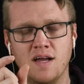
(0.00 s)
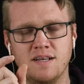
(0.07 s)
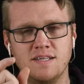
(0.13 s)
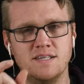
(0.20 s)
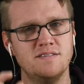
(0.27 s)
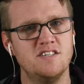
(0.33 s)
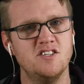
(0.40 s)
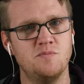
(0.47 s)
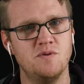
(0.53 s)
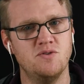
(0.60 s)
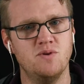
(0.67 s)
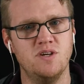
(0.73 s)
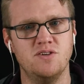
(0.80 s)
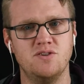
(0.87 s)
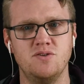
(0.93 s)
distance
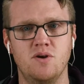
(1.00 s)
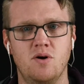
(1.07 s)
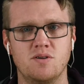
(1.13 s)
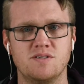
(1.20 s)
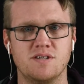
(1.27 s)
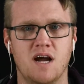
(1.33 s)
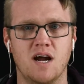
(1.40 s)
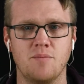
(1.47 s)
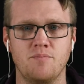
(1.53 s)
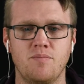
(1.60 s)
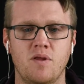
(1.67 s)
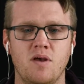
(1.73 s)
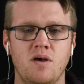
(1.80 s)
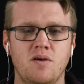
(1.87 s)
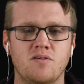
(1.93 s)
between two notes are.
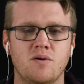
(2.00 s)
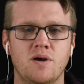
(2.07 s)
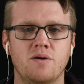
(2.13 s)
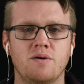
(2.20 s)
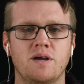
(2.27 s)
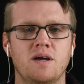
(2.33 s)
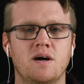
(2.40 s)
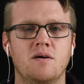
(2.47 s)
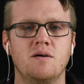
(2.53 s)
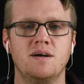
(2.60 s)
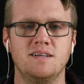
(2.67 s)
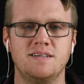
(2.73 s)
So here we go.